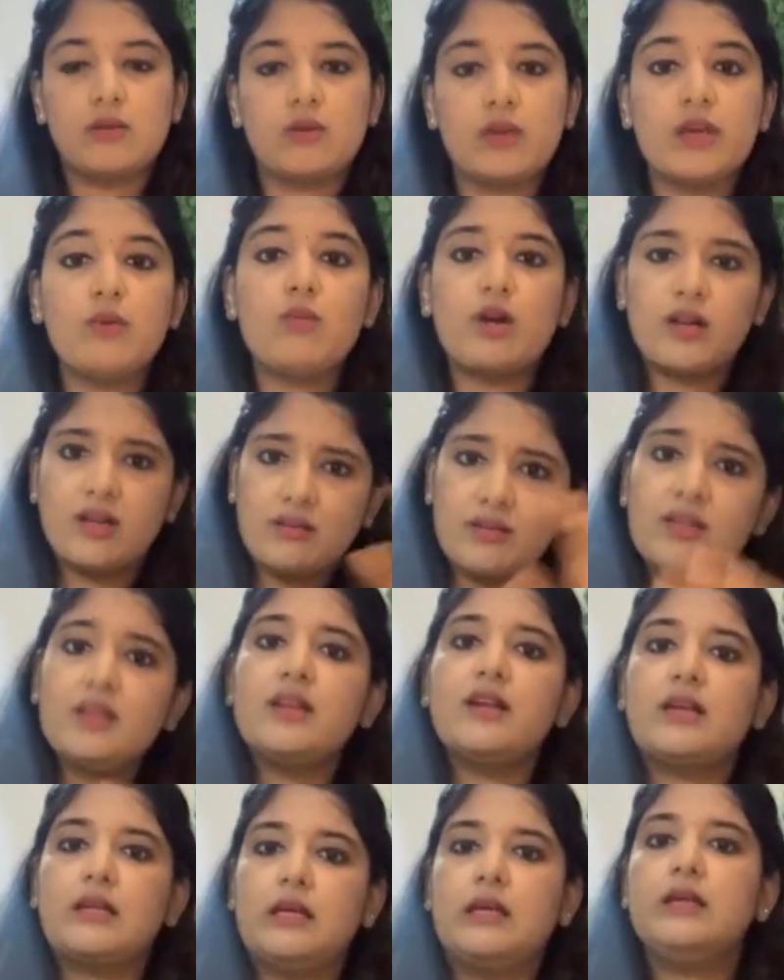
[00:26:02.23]
Okay, whatever
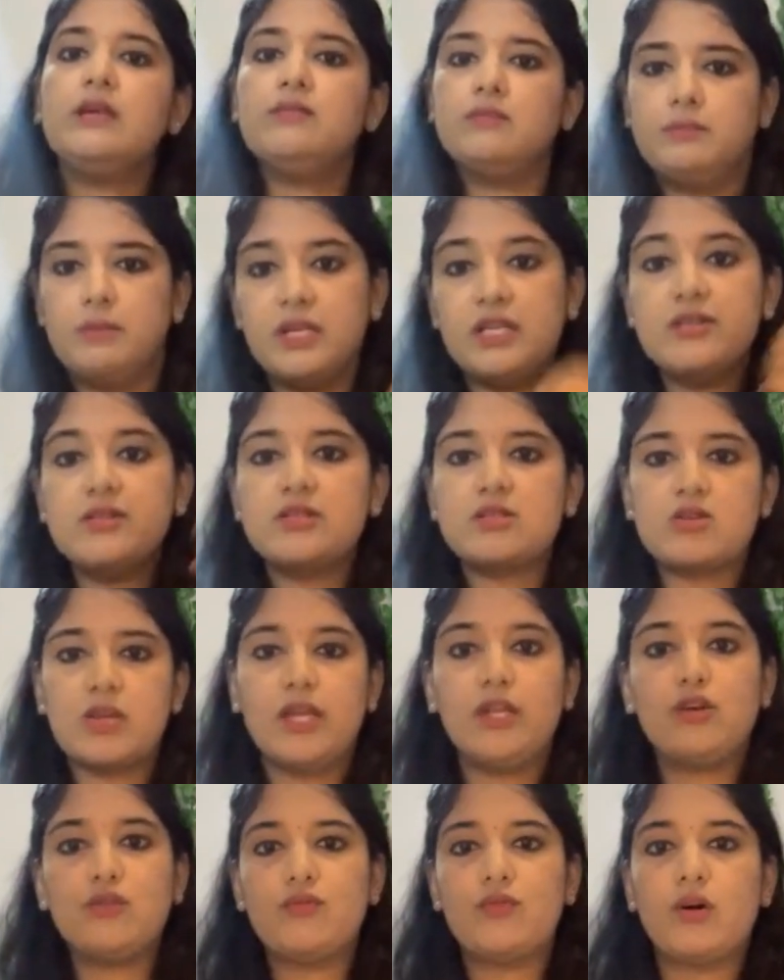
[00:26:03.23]
they're telling, please
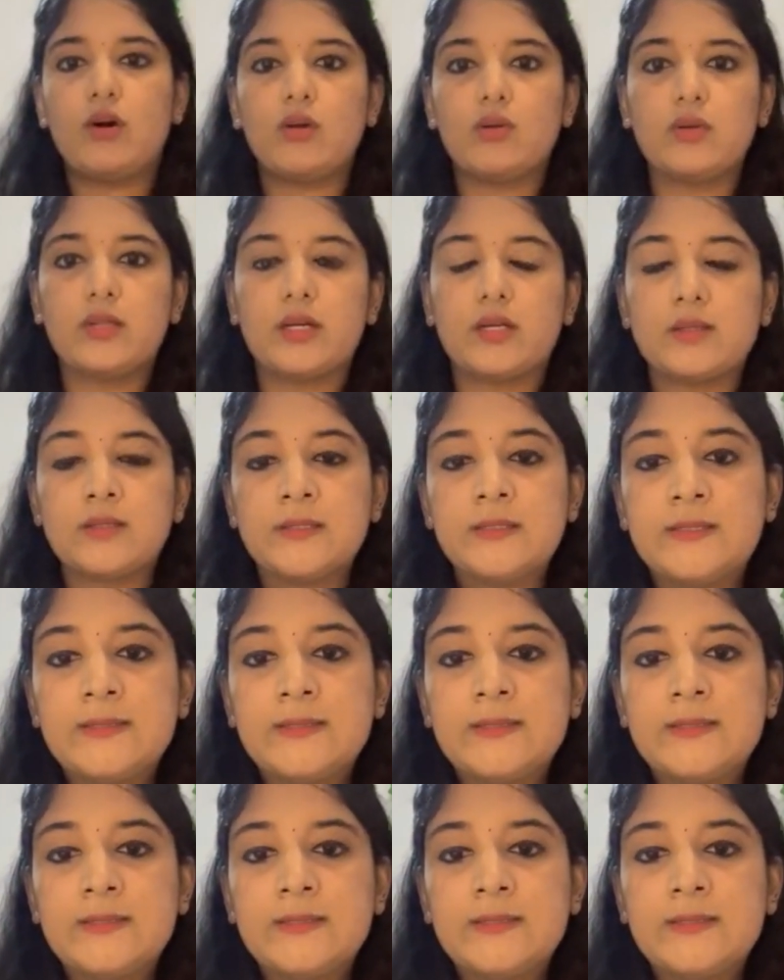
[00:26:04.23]
try to follow that.